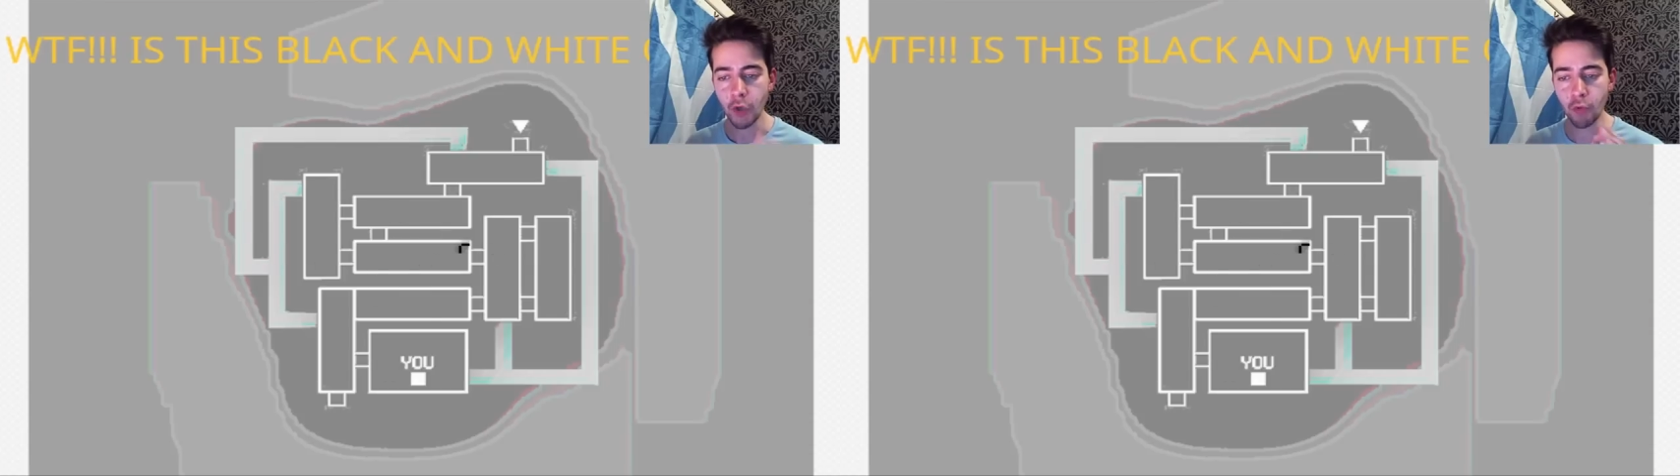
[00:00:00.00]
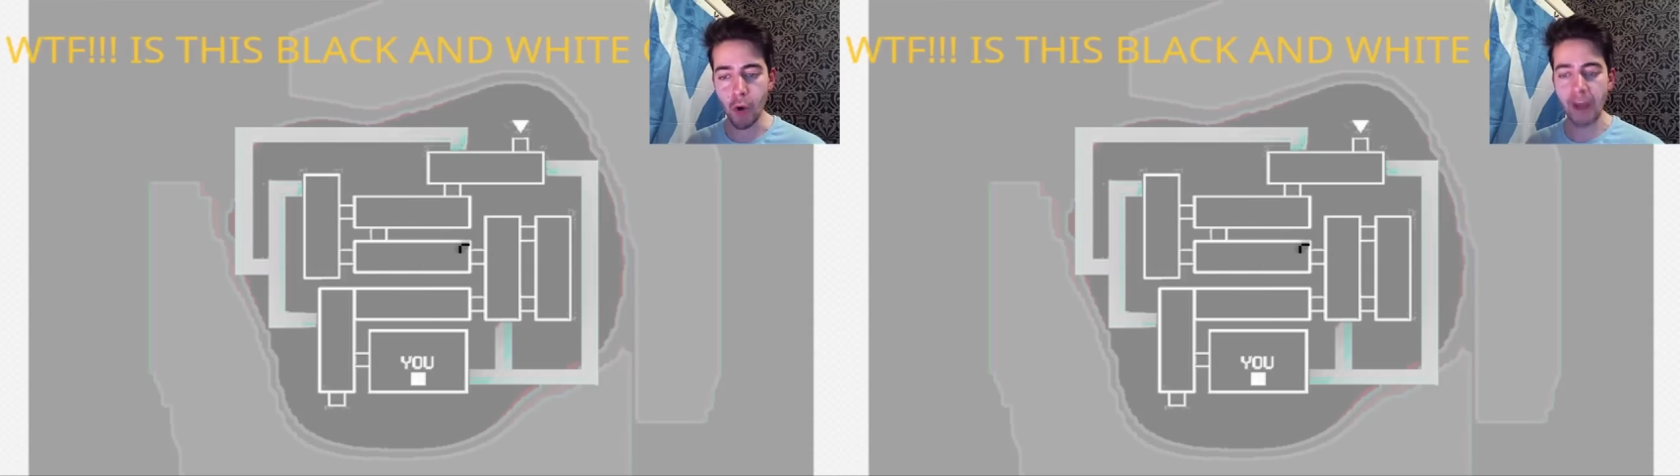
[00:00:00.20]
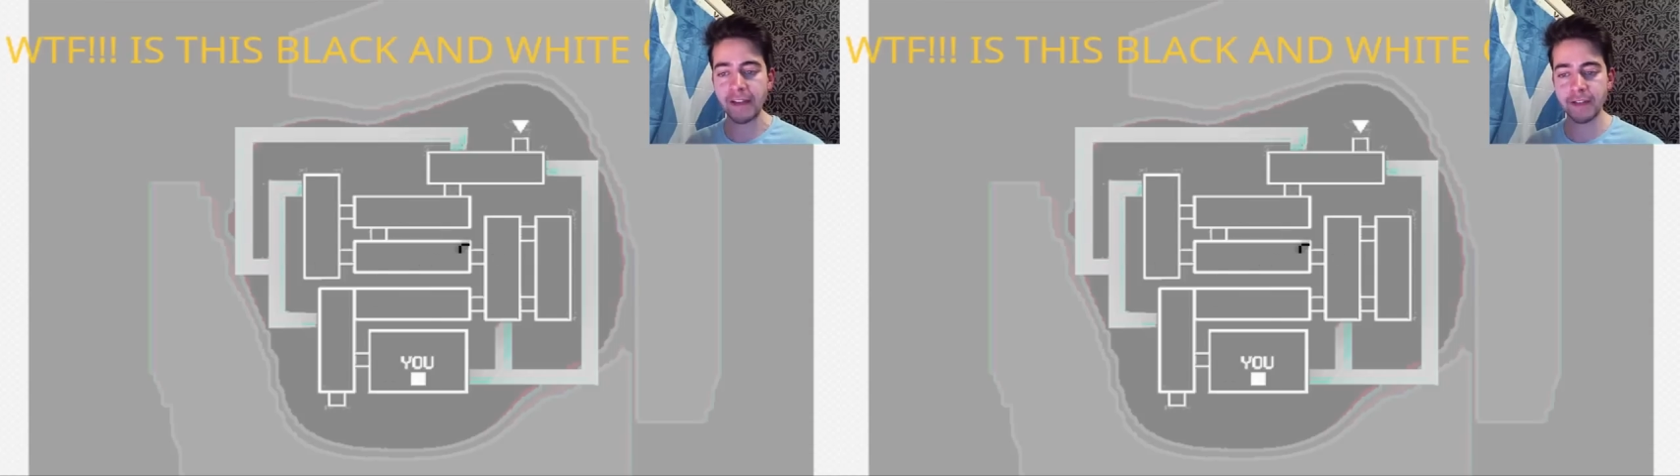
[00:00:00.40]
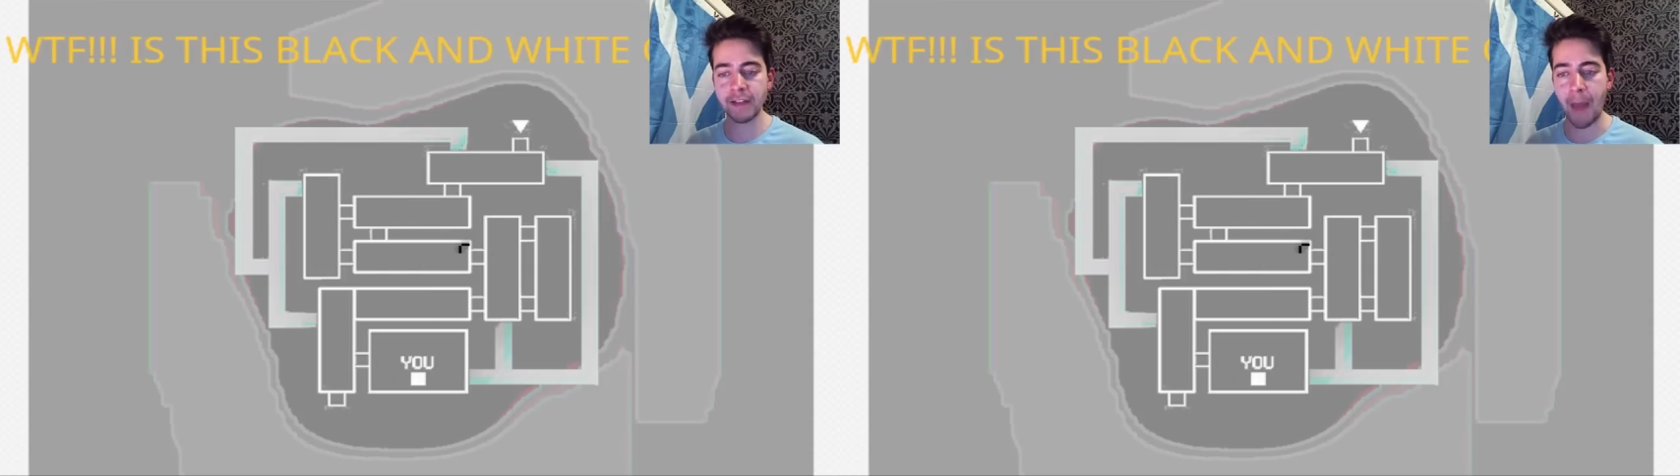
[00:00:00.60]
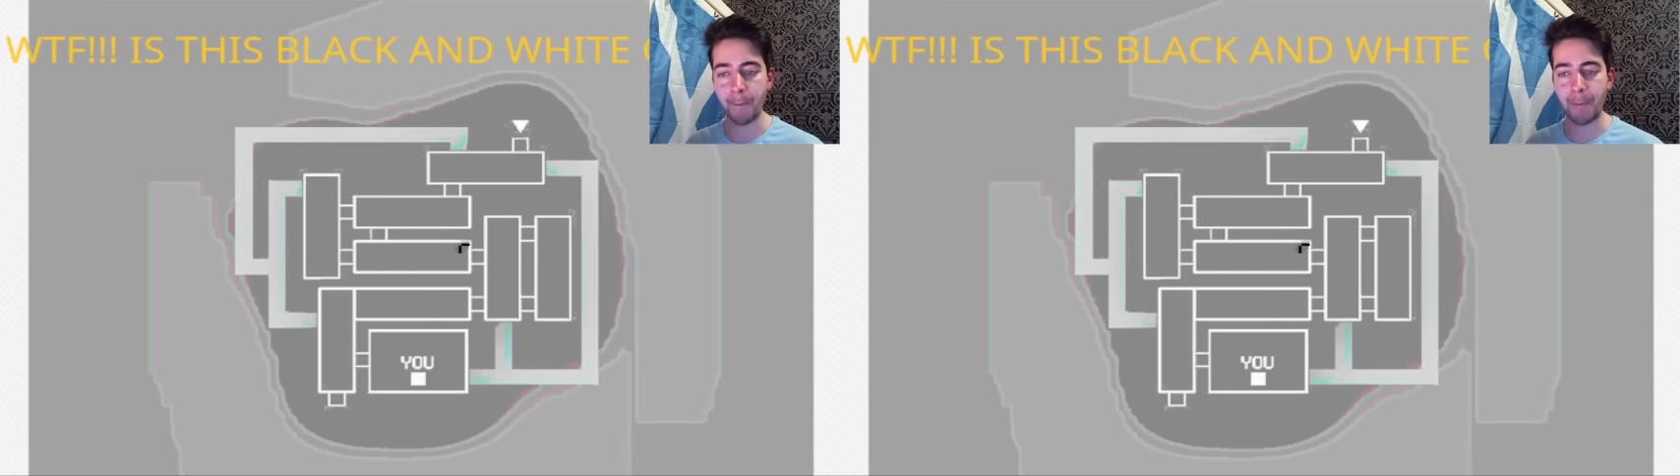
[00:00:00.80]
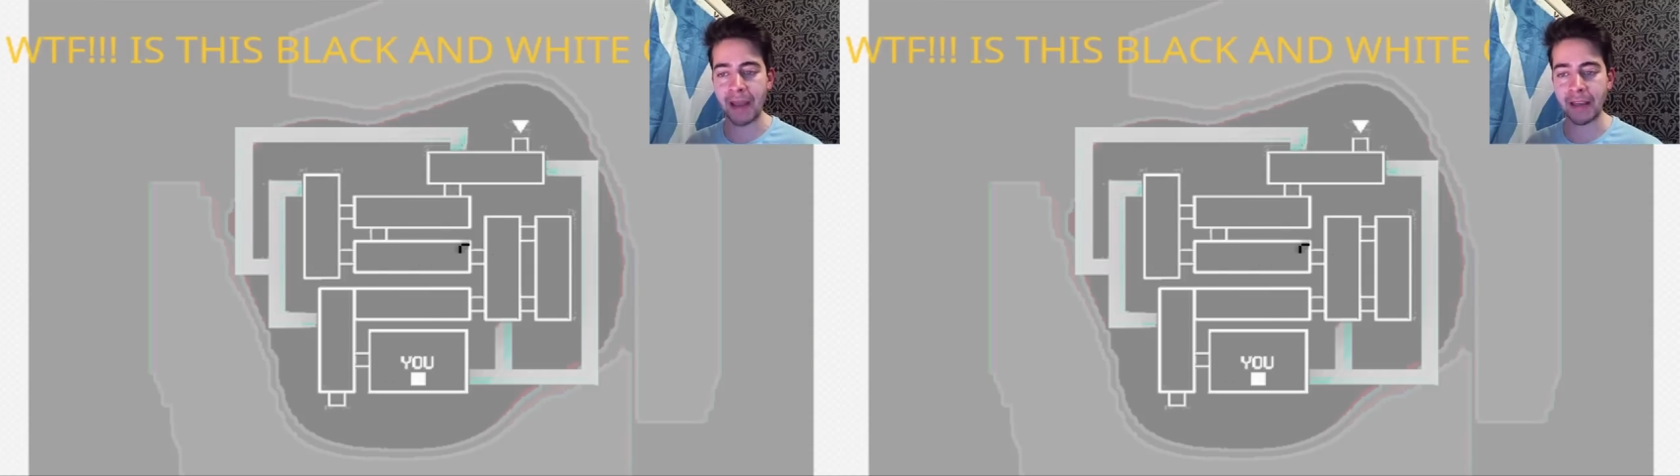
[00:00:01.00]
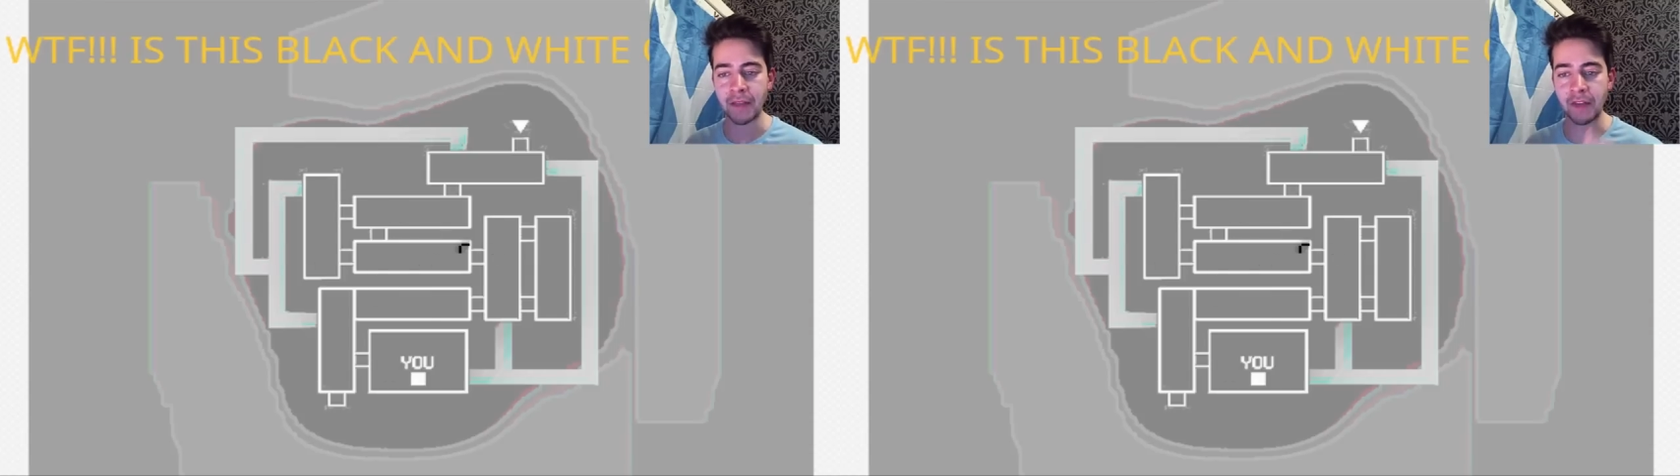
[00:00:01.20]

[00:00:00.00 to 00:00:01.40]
right slap bang in